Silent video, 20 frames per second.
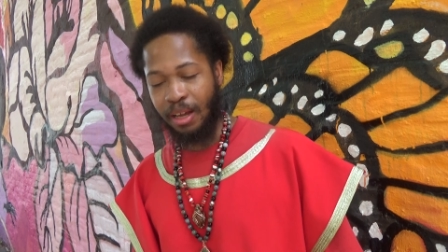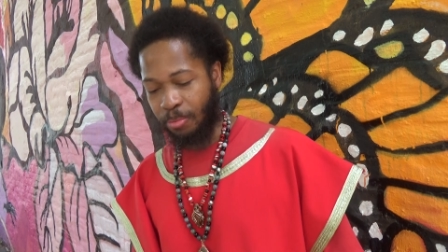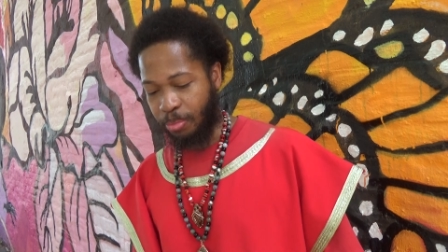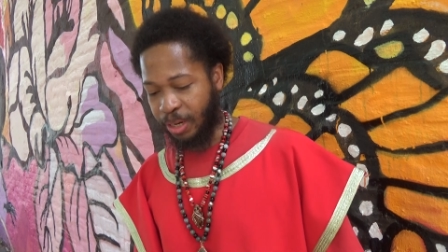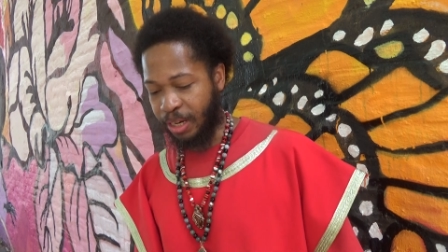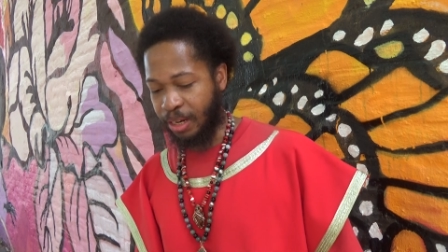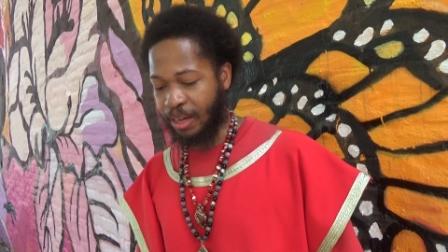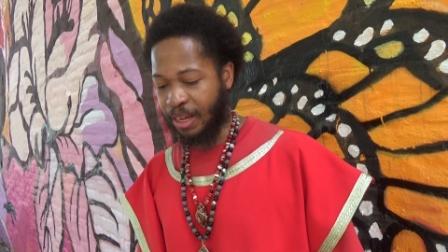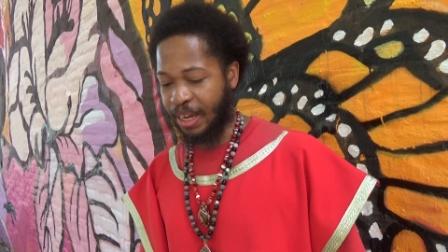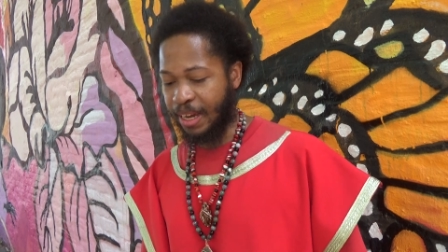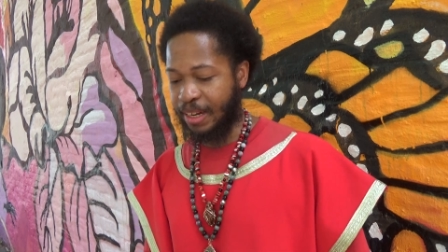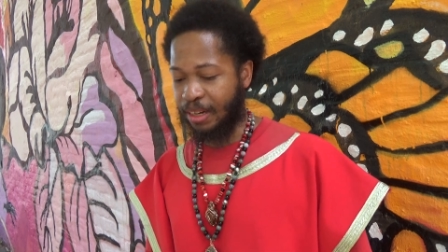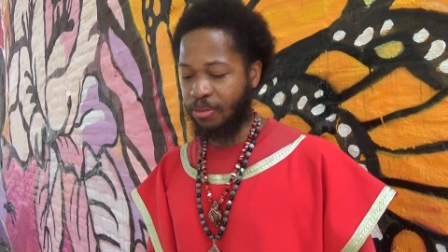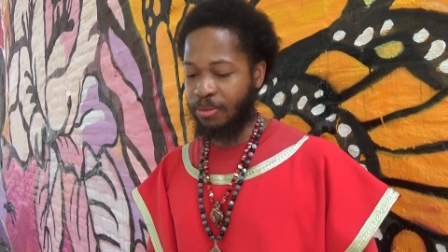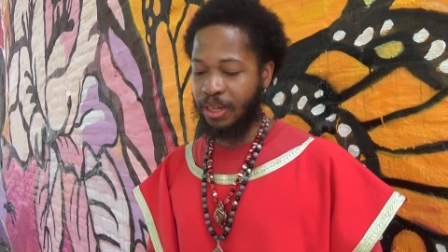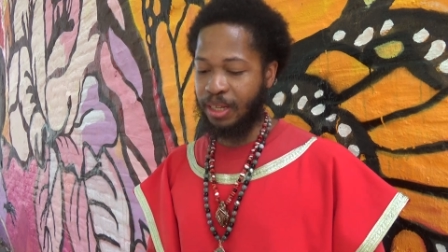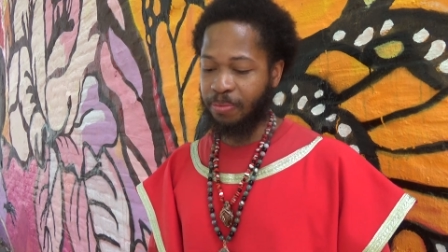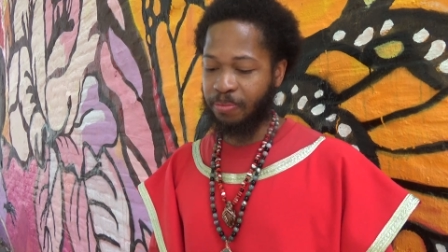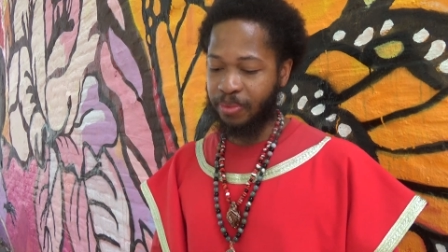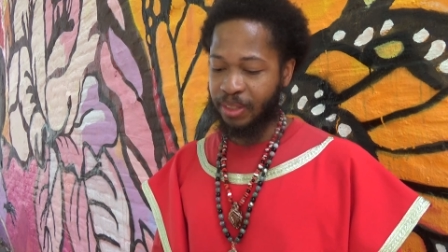But
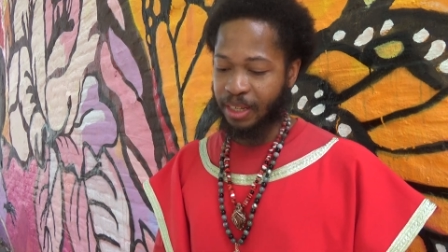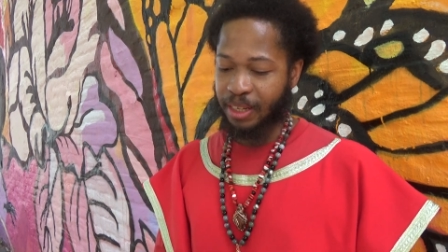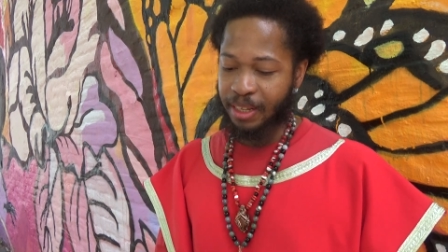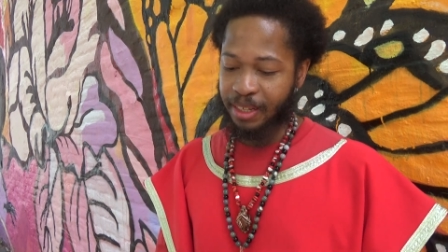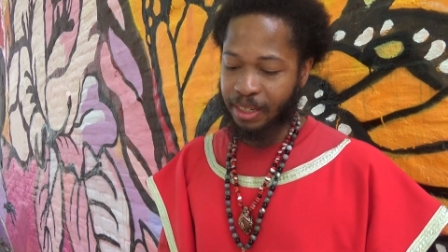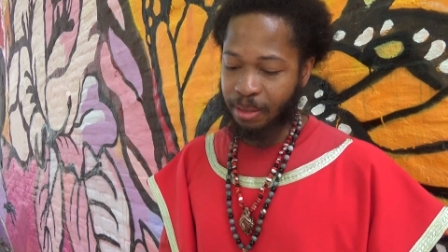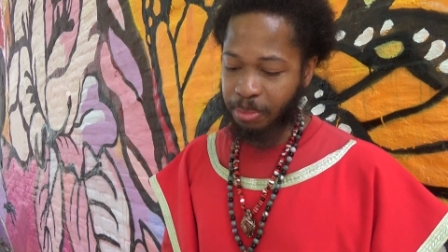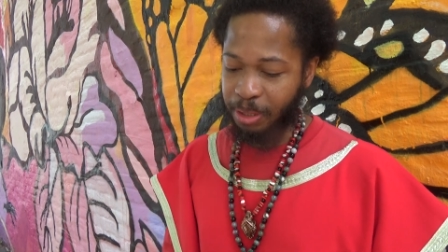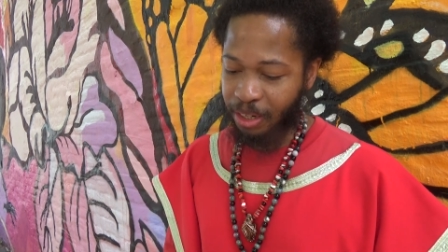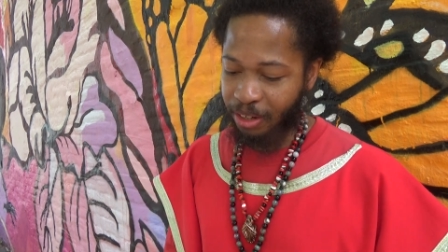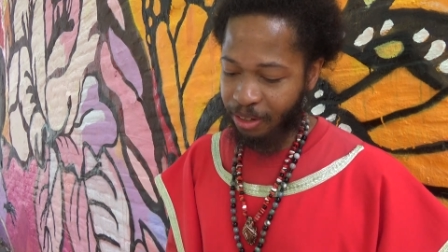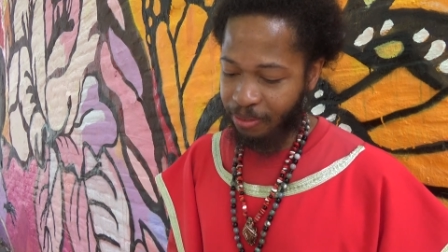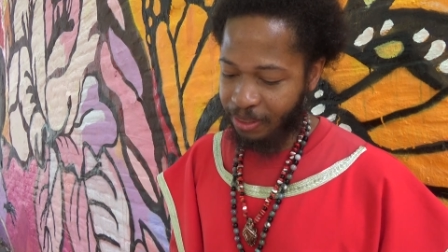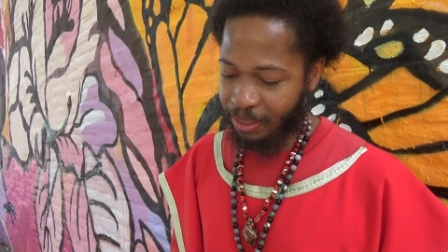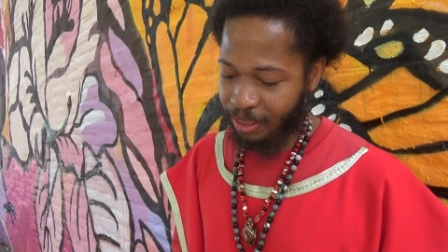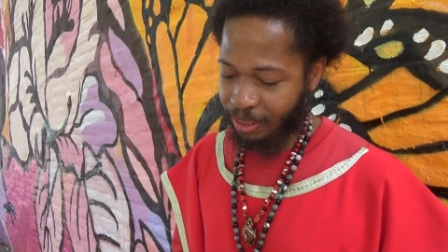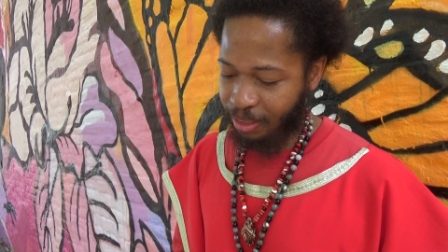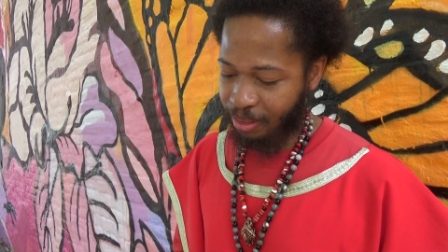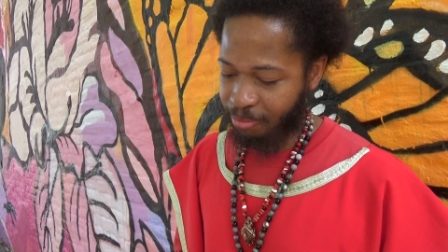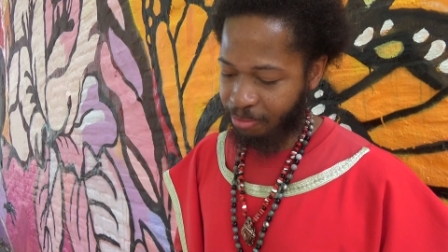anyway, let me
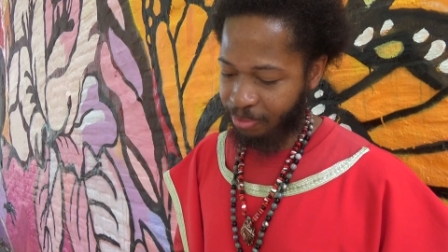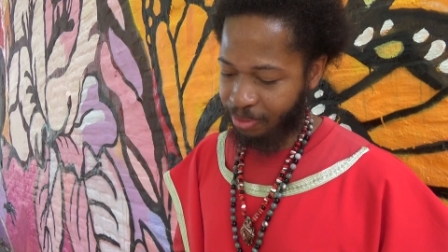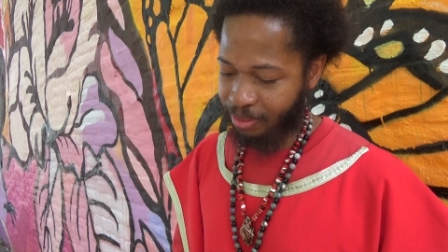hurry up.